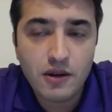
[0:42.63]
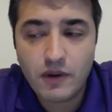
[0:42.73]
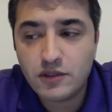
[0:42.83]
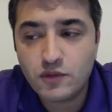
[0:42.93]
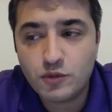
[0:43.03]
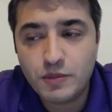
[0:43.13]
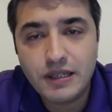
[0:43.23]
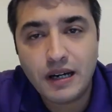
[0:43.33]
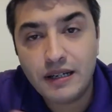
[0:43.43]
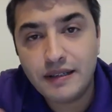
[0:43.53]
what would be
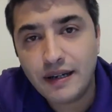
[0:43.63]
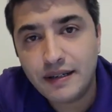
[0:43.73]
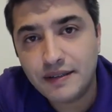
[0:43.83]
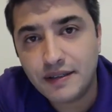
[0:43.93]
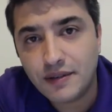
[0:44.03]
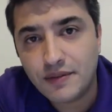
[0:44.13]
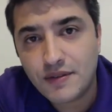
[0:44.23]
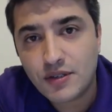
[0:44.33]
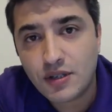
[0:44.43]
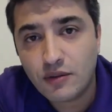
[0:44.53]
the
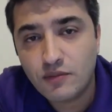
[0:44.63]
alternatives,